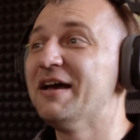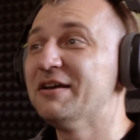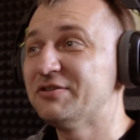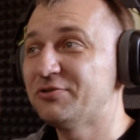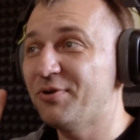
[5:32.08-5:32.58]

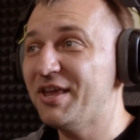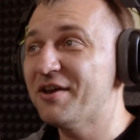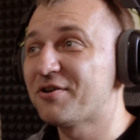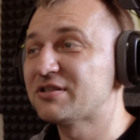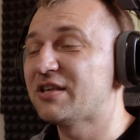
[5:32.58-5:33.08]
3
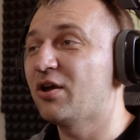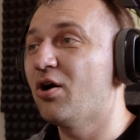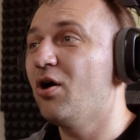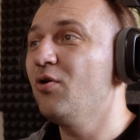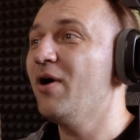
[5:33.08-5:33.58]
years
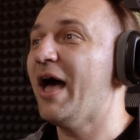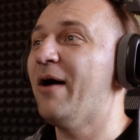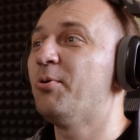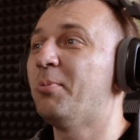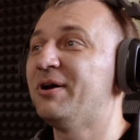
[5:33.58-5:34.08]
ago,
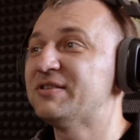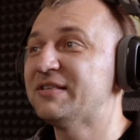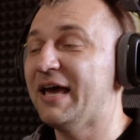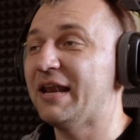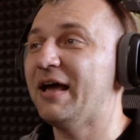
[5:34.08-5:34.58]
everyone
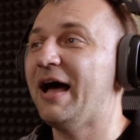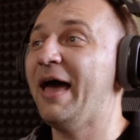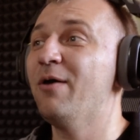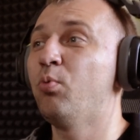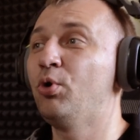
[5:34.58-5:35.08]
said,
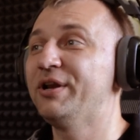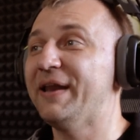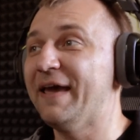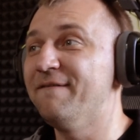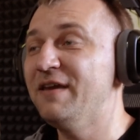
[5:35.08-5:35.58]
I want
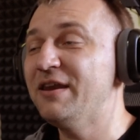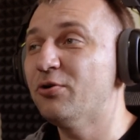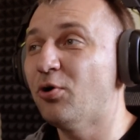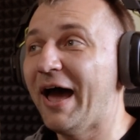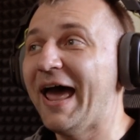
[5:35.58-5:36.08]
a
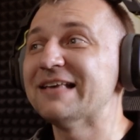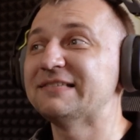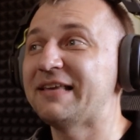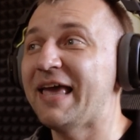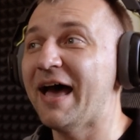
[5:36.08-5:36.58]
video as
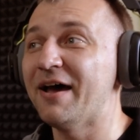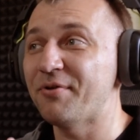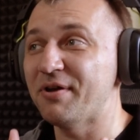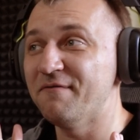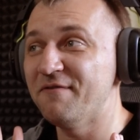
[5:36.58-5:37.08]

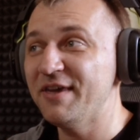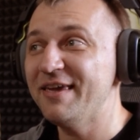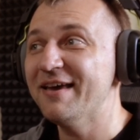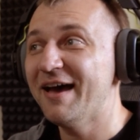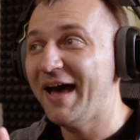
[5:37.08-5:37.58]
Gary
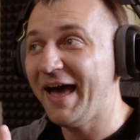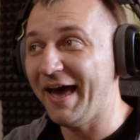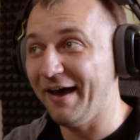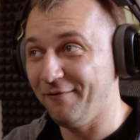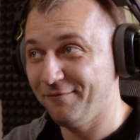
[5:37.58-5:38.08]
V have.